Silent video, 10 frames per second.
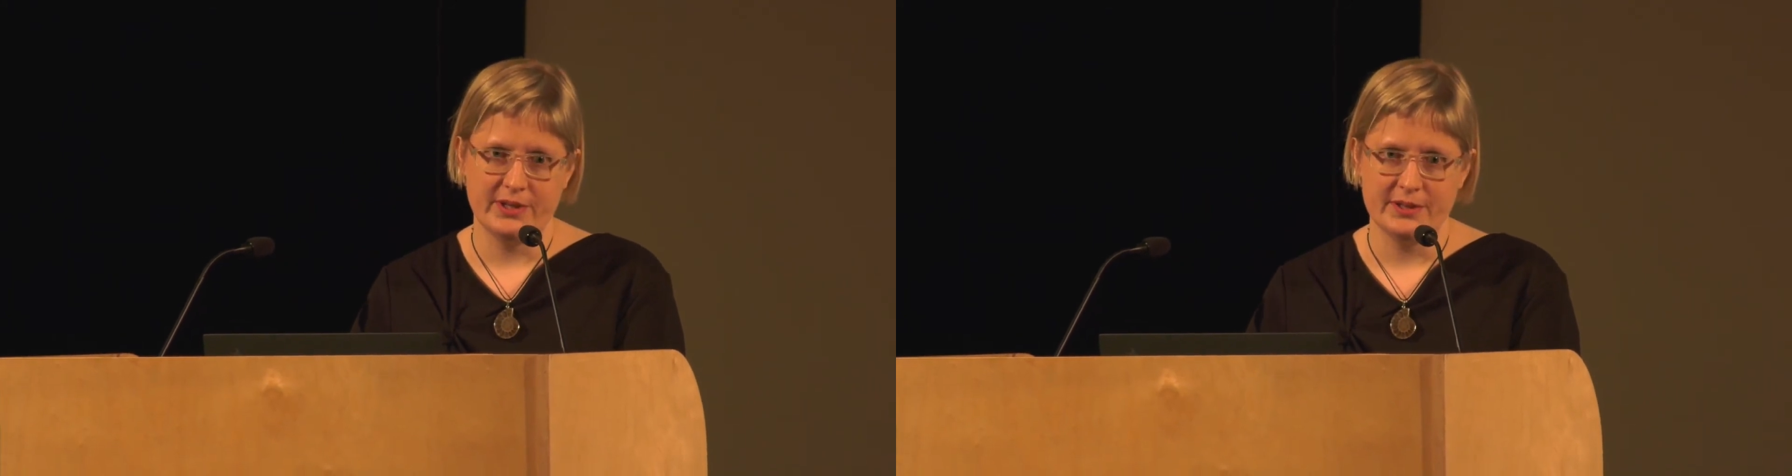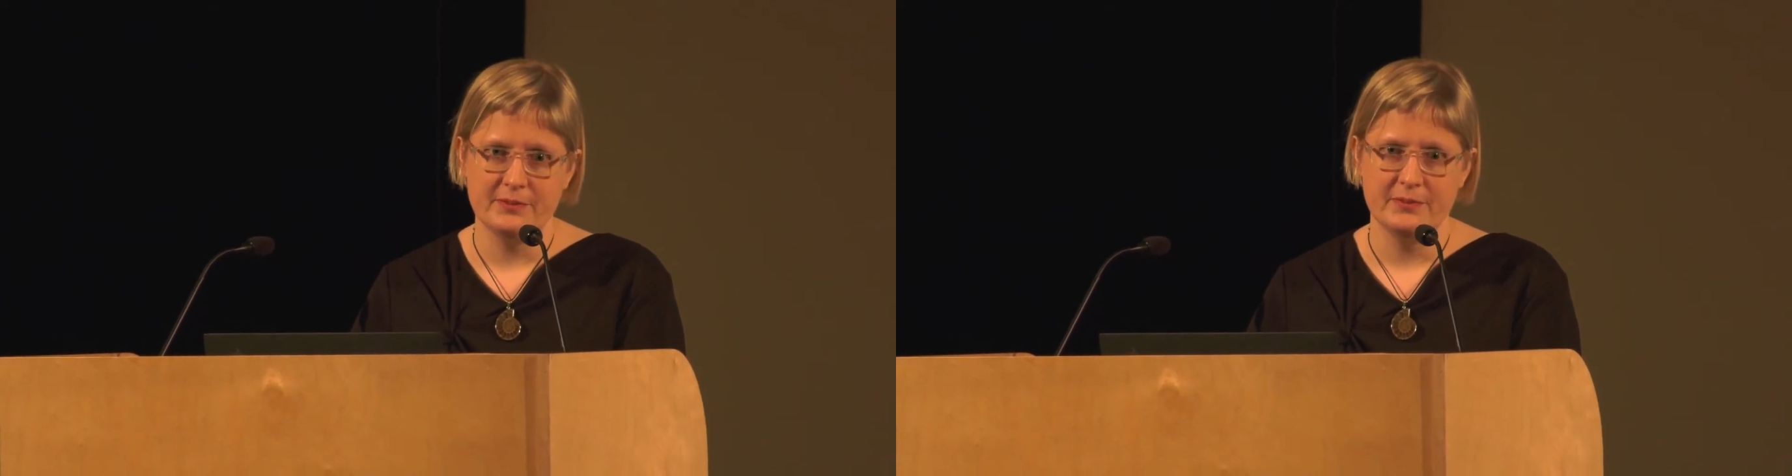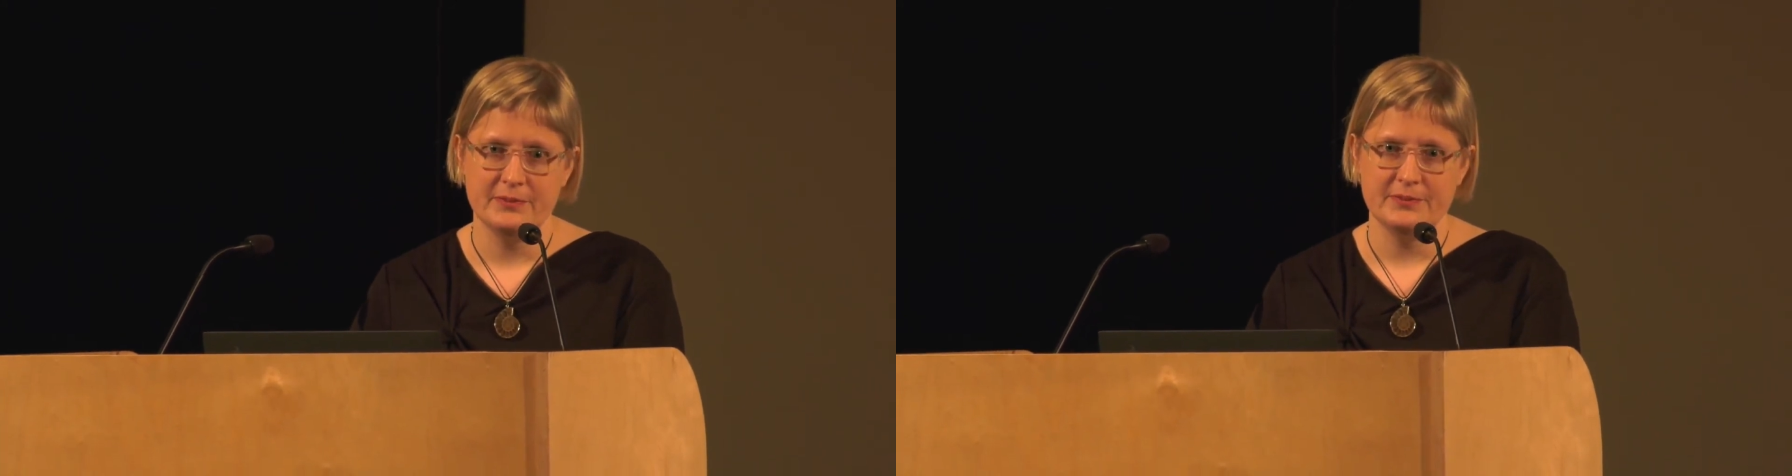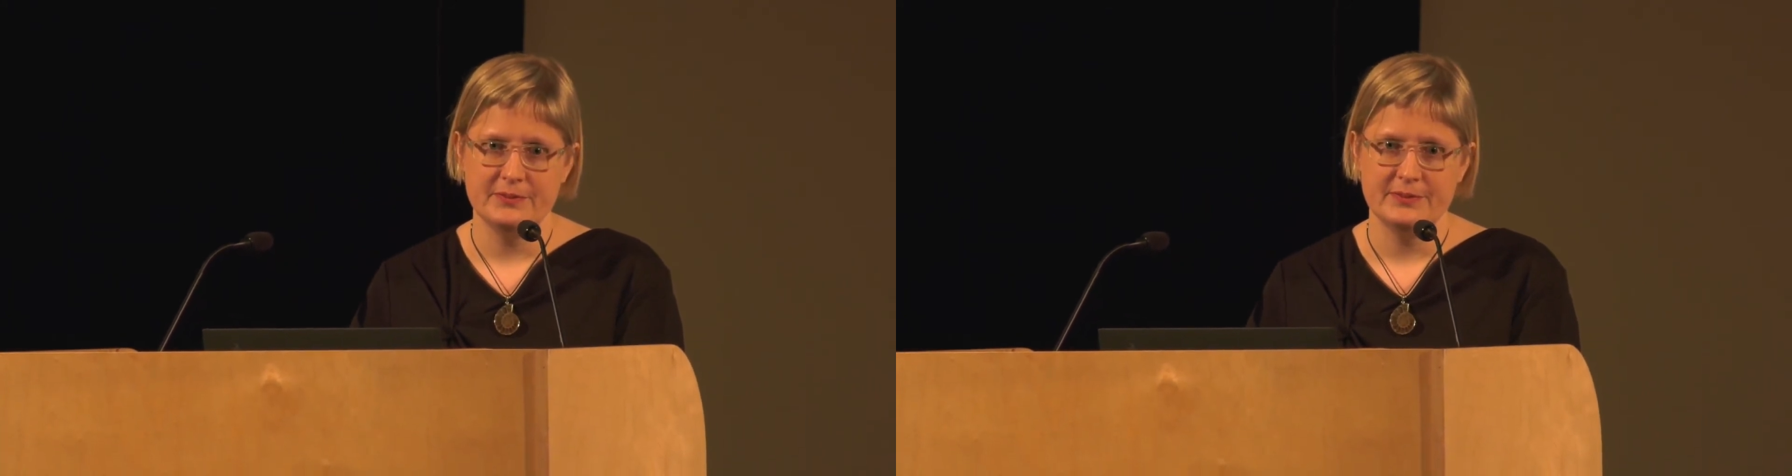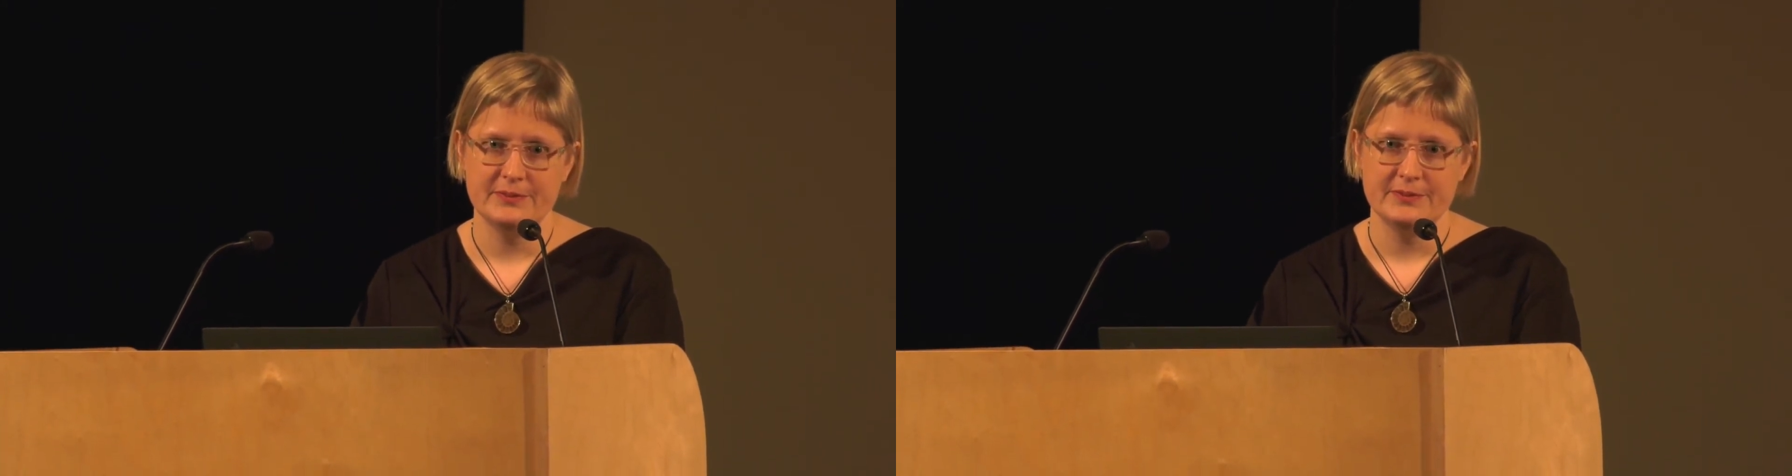in,
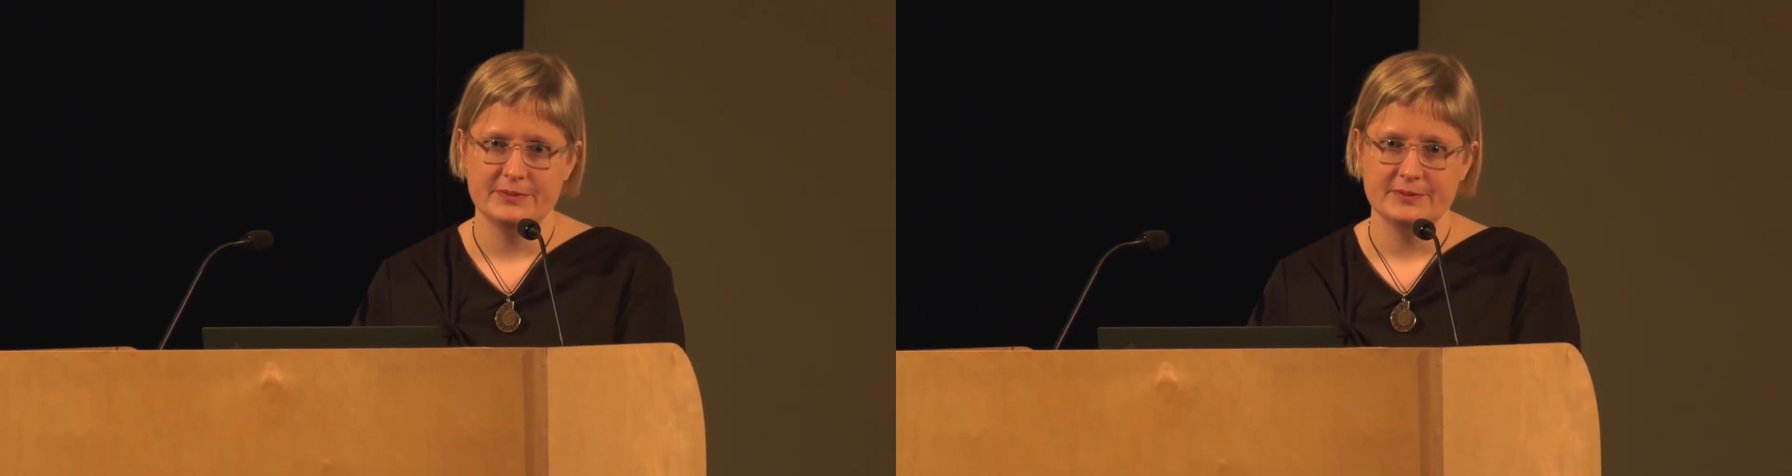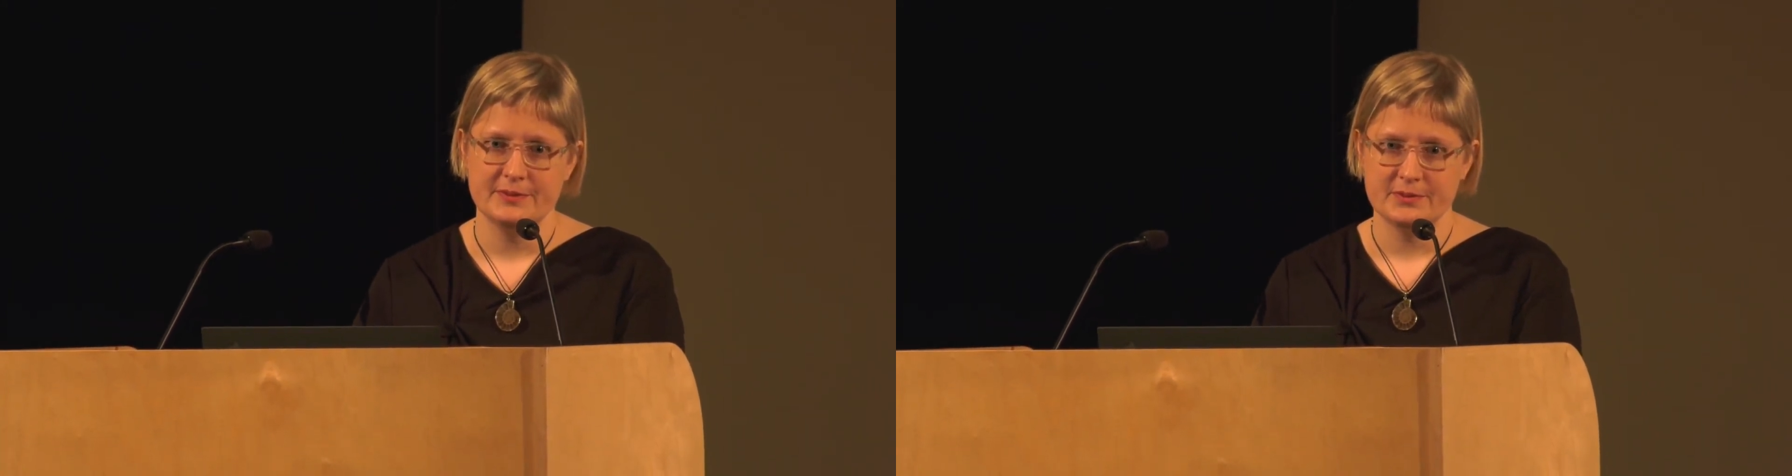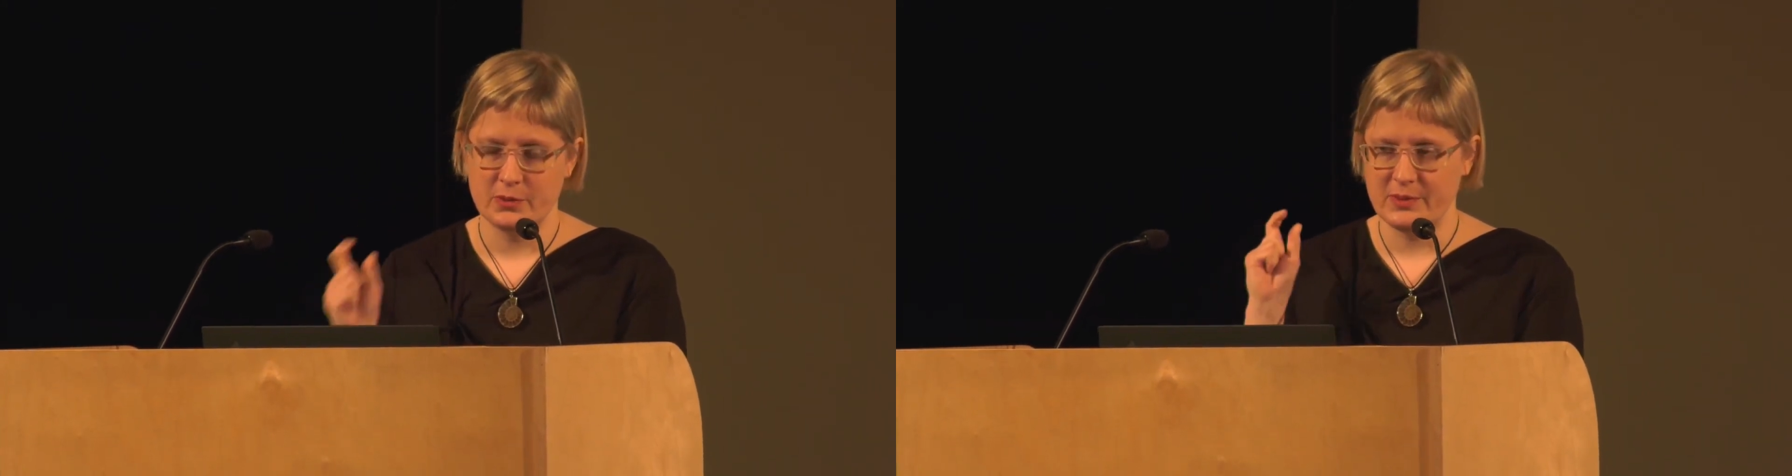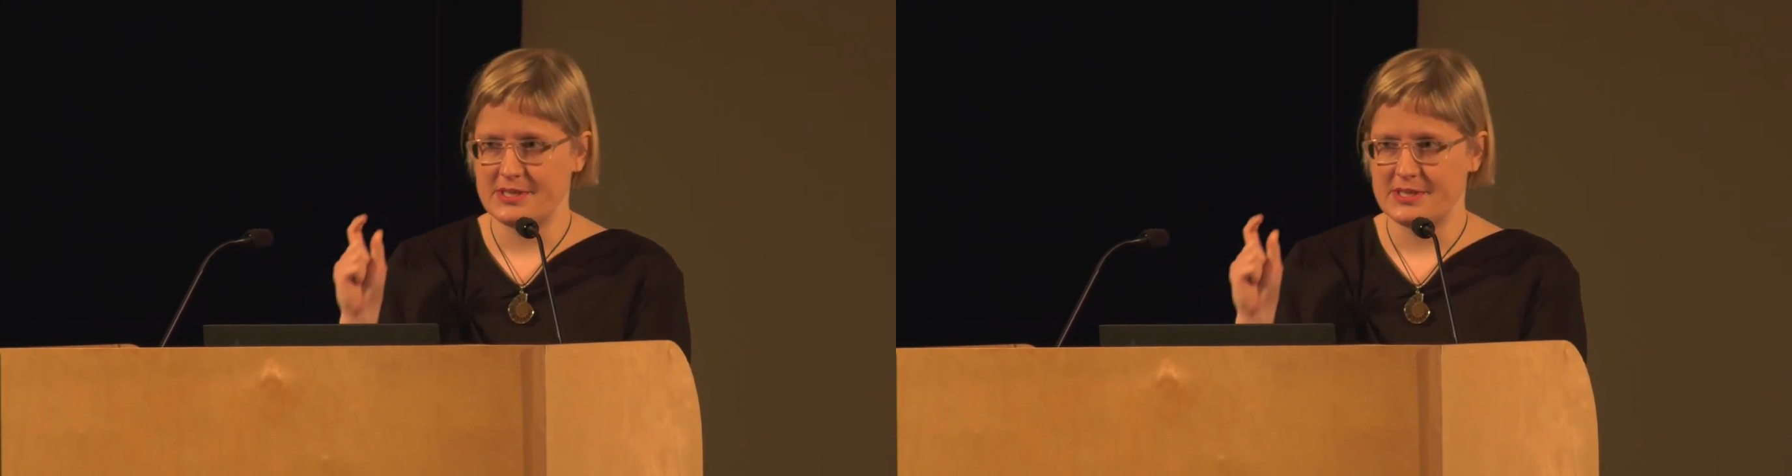the